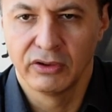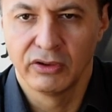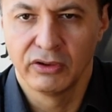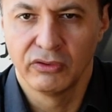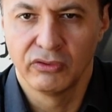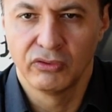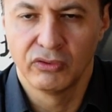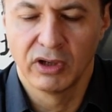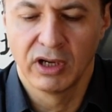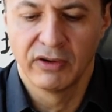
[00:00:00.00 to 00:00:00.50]

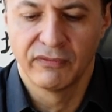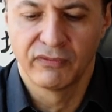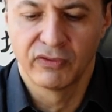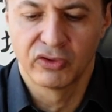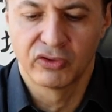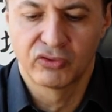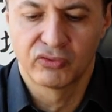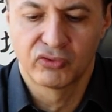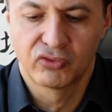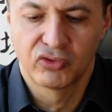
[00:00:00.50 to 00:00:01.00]
you have
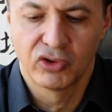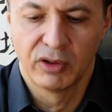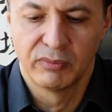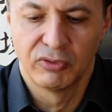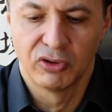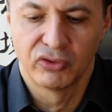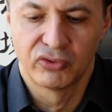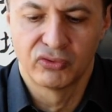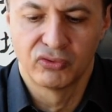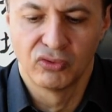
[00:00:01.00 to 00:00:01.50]

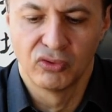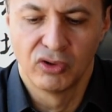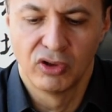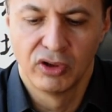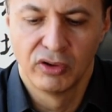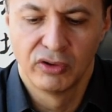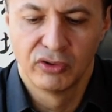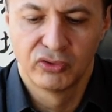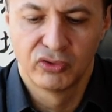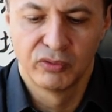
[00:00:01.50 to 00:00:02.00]
trouble to
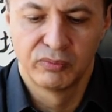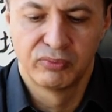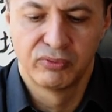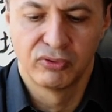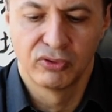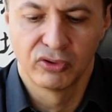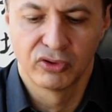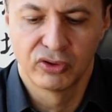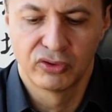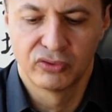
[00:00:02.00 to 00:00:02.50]

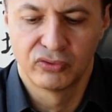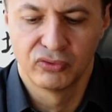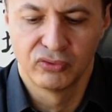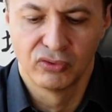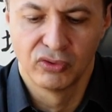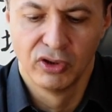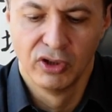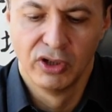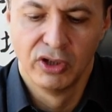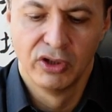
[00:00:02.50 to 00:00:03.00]
push
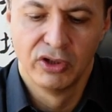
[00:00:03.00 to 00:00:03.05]
to